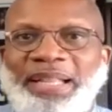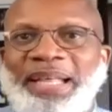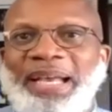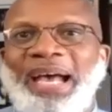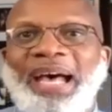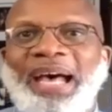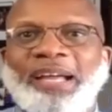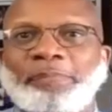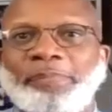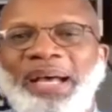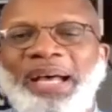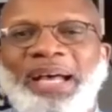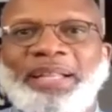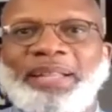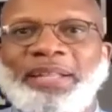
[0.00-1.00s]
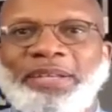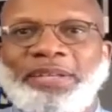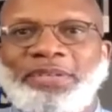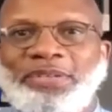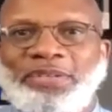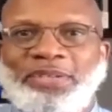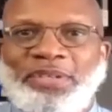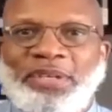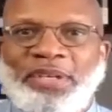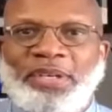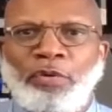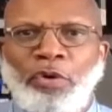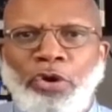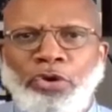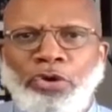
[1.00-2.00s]
And they hide behind this,
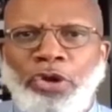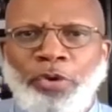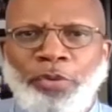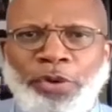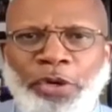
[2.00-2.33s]
well, you know,